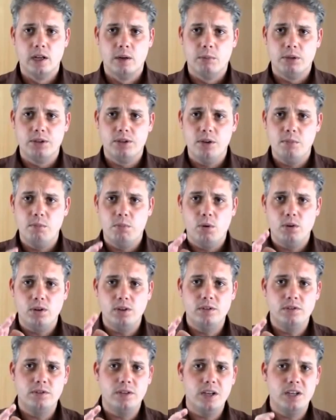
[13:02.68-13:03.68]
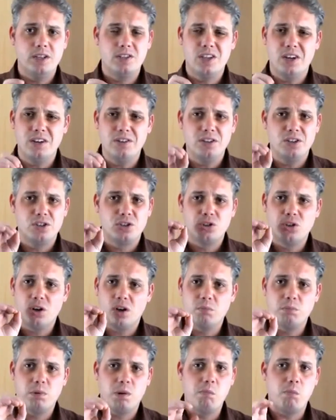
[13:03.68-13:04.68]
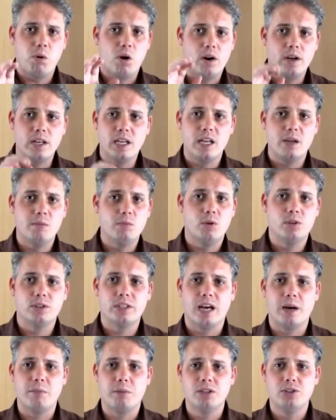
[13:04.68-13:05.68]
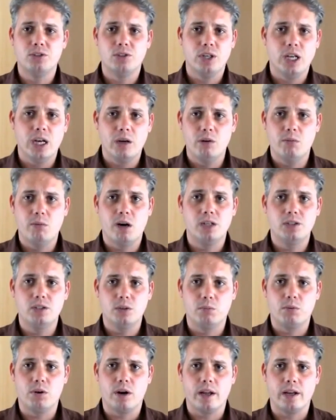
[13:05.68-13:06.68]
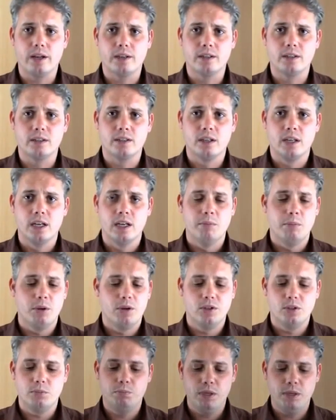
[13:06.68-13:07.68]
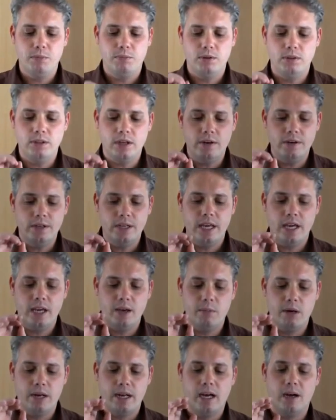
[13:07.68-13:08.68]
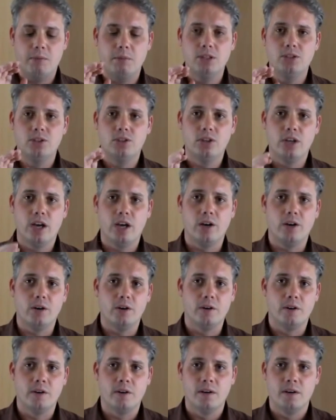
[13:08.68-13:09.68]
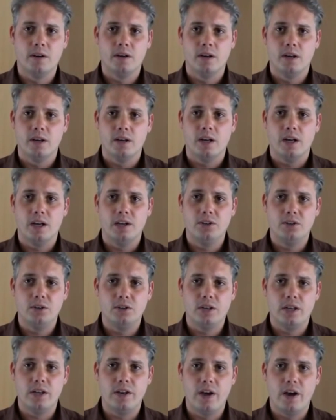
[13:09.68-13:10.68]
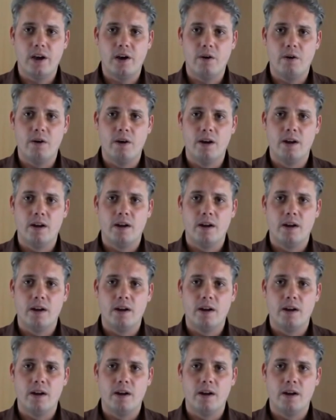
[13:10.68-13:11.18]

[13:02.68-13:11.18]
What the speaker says: But the important thing is, don't just start bombarding him with how much you know about your product, because people don't care about how much you know until they know